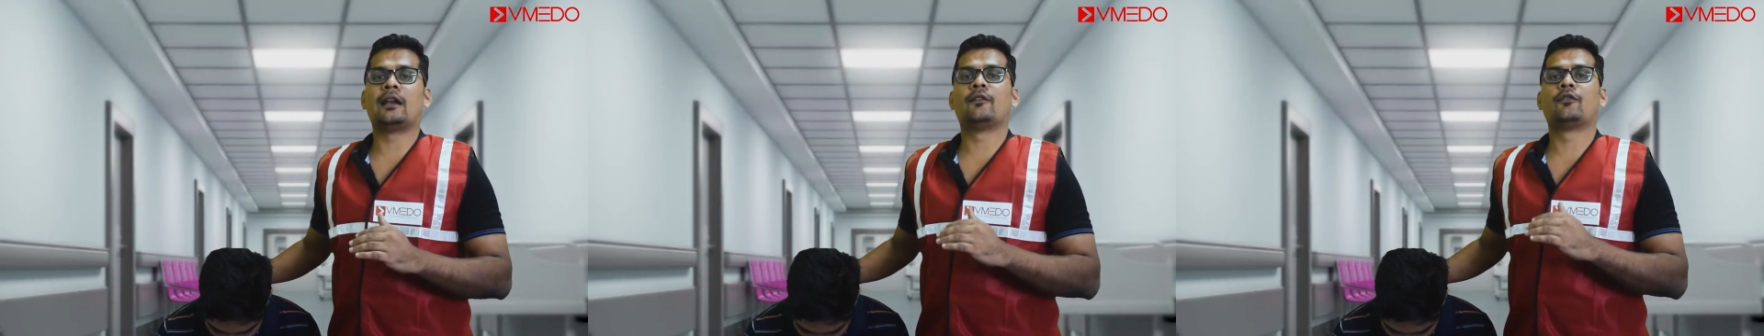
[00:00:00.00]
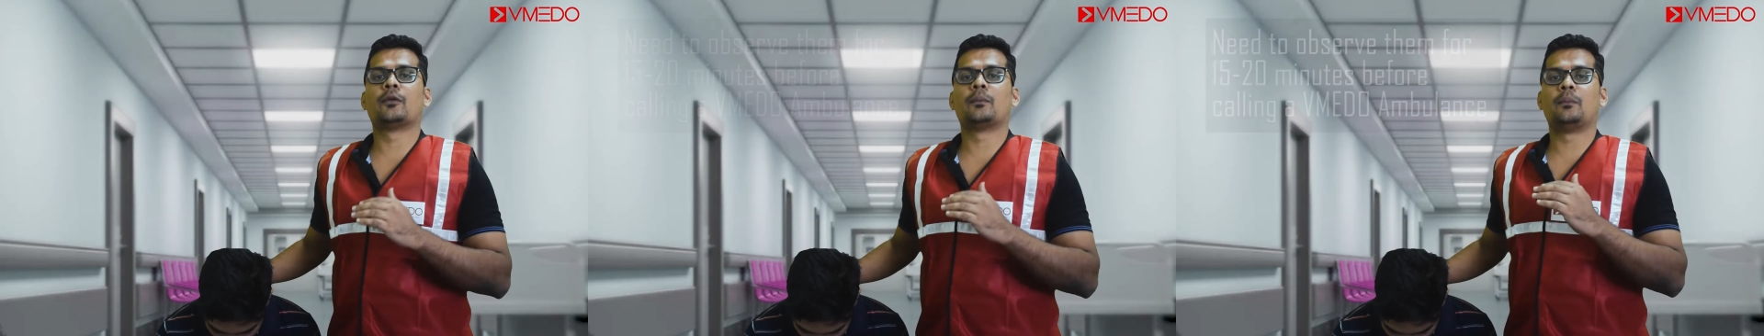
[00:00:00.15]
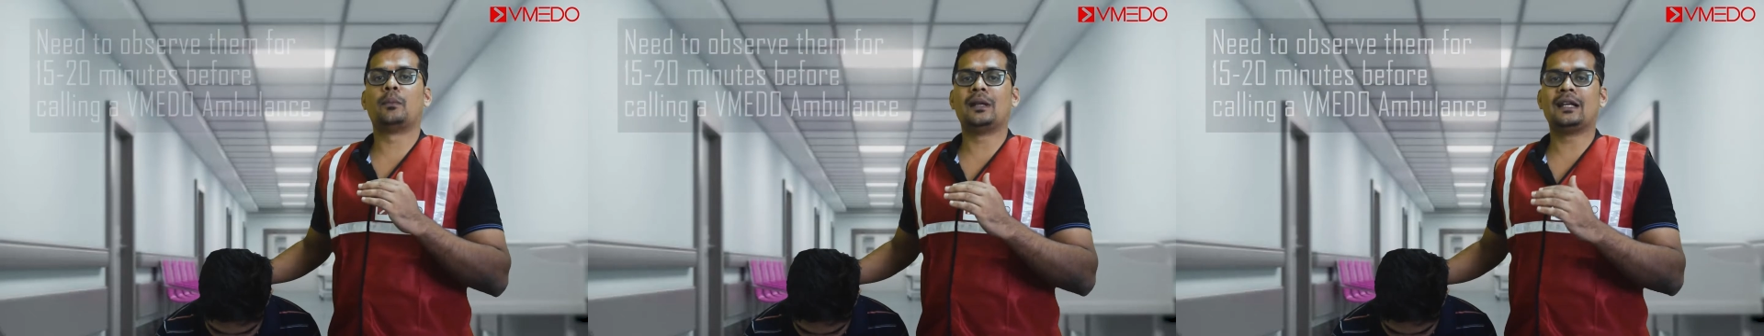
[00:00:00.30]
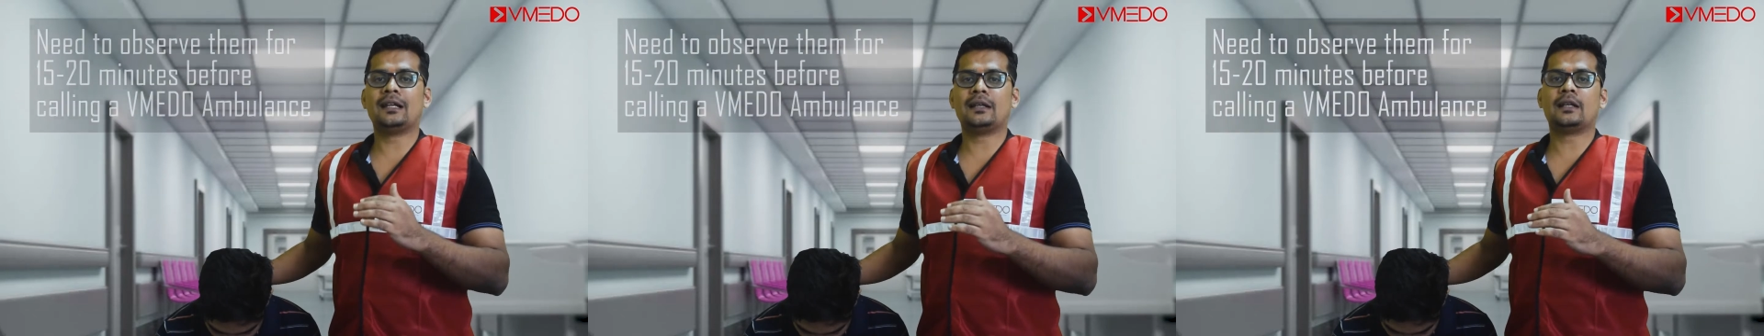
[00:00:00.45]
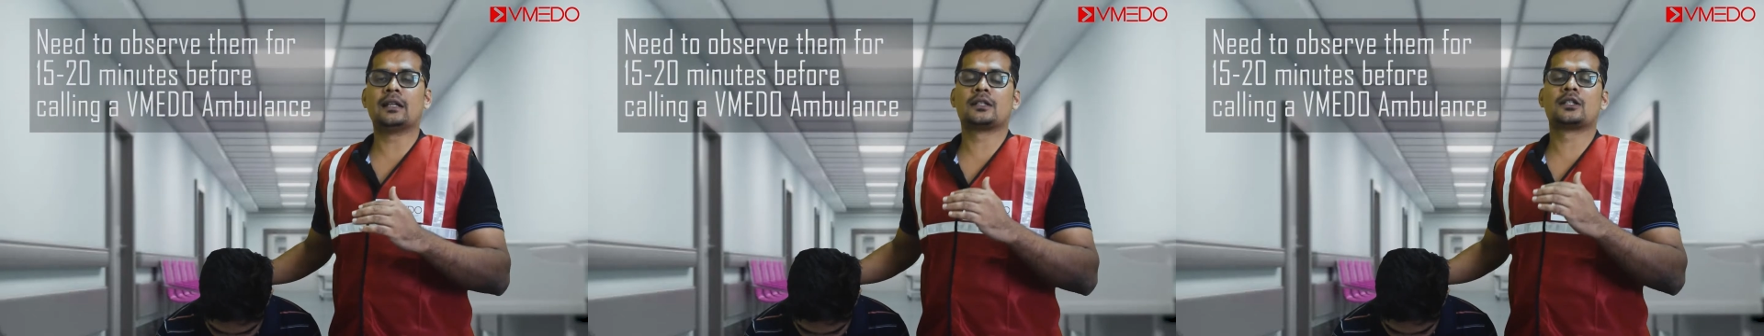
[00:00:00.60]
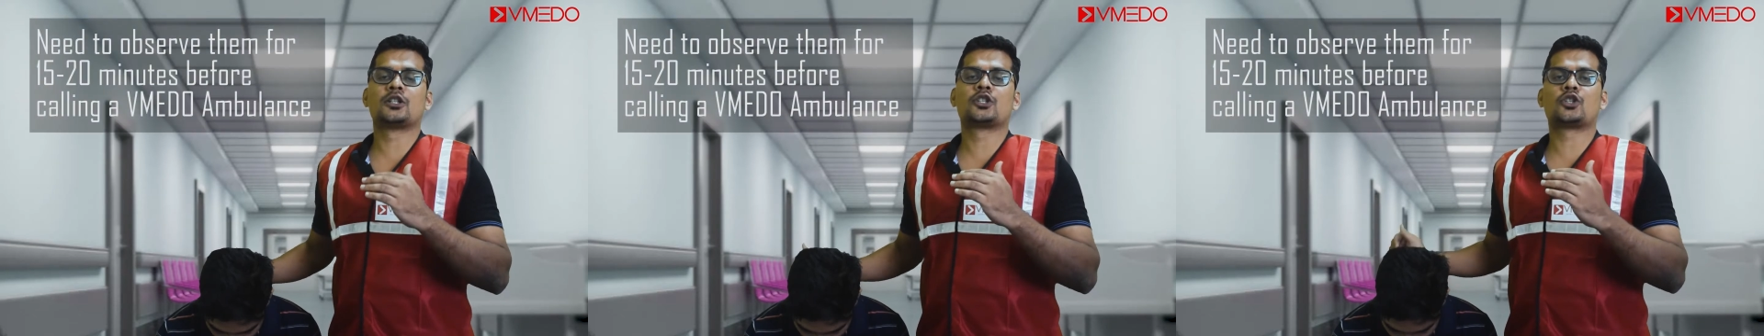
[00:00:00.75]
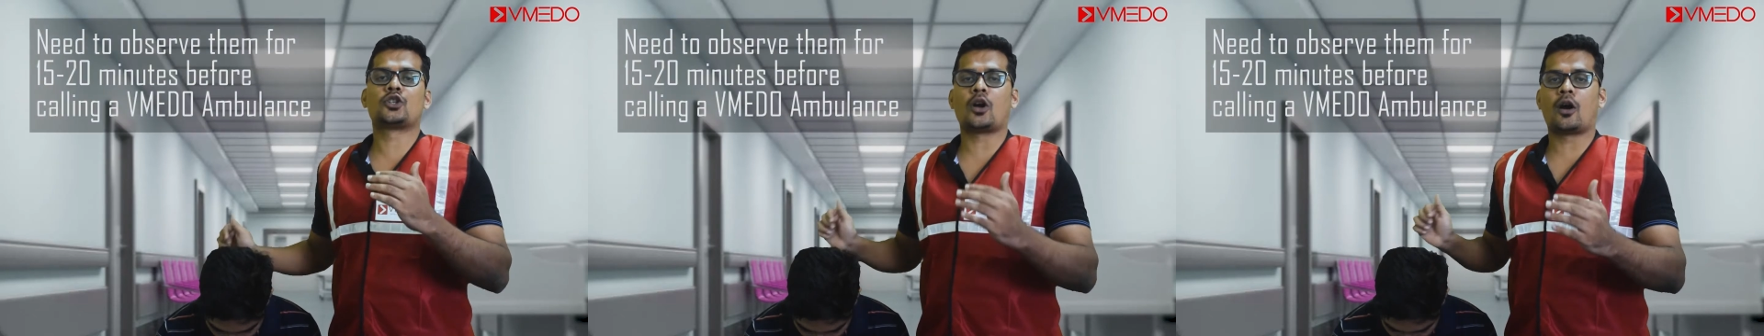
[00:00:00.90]
and if a bleed
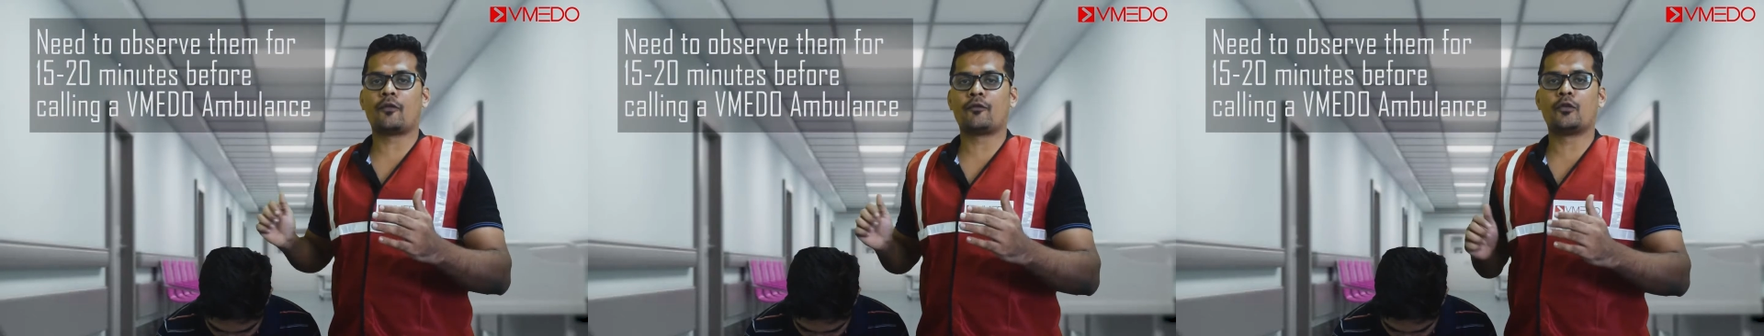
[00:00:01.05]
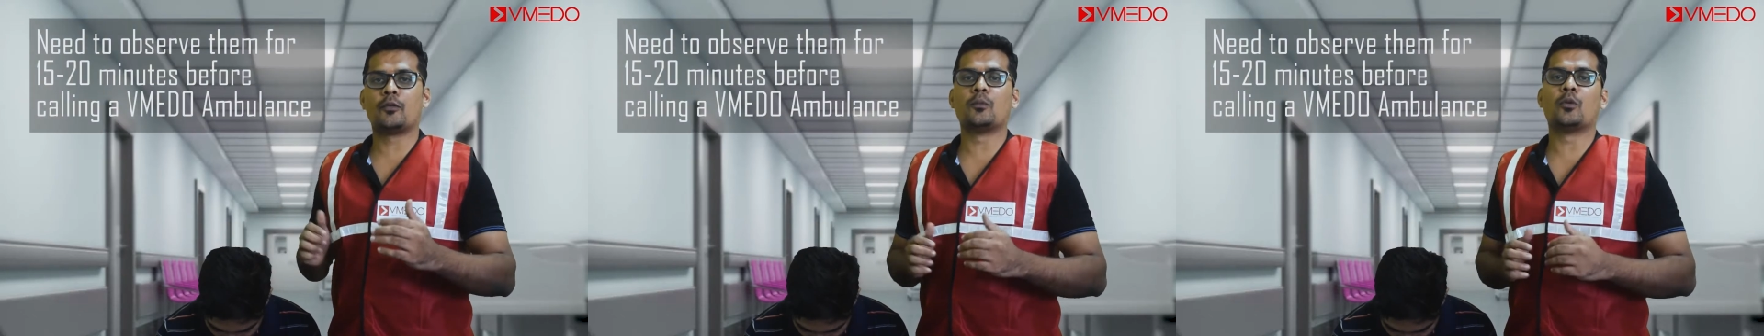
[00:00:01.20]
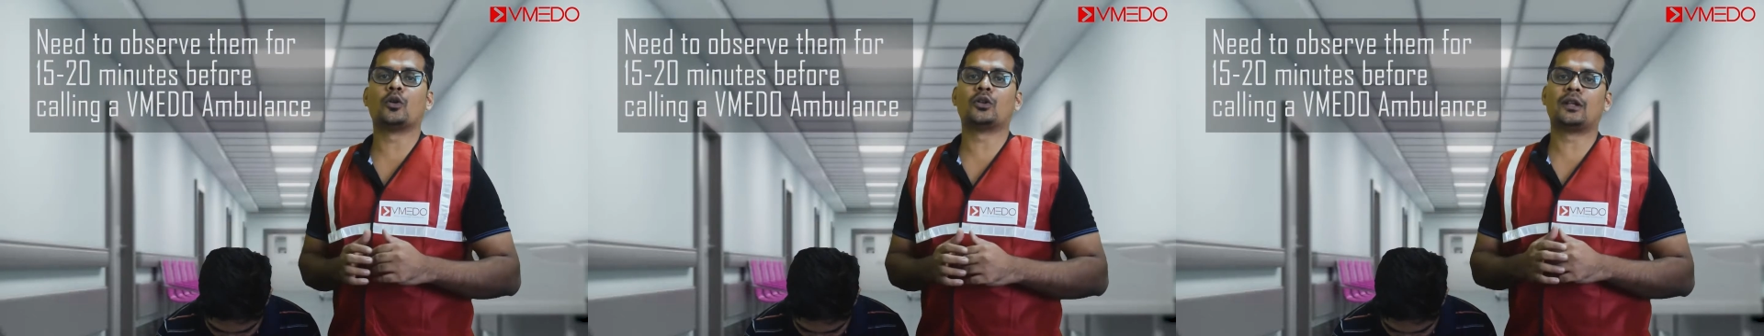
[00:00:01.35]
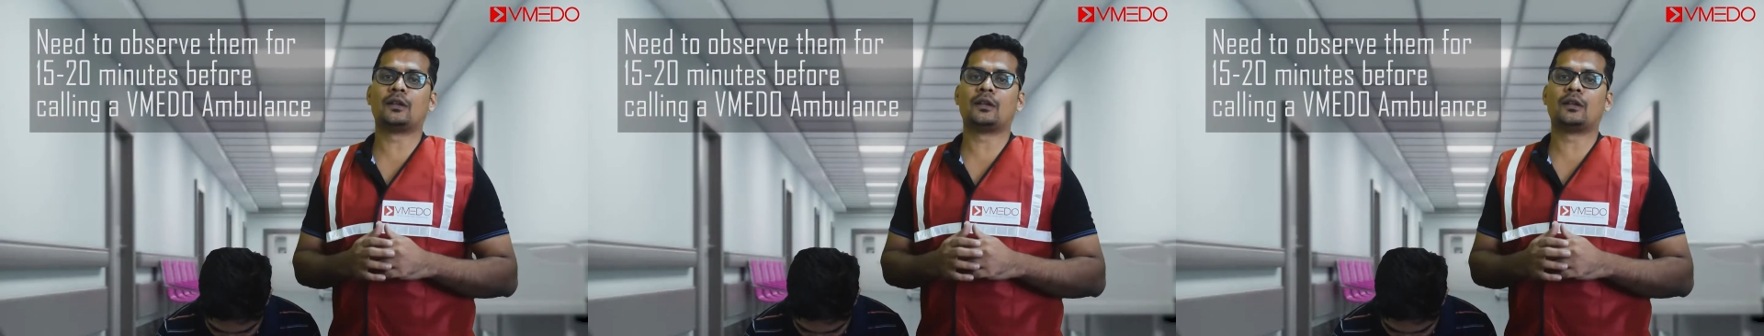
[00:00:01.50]
doesn't stop for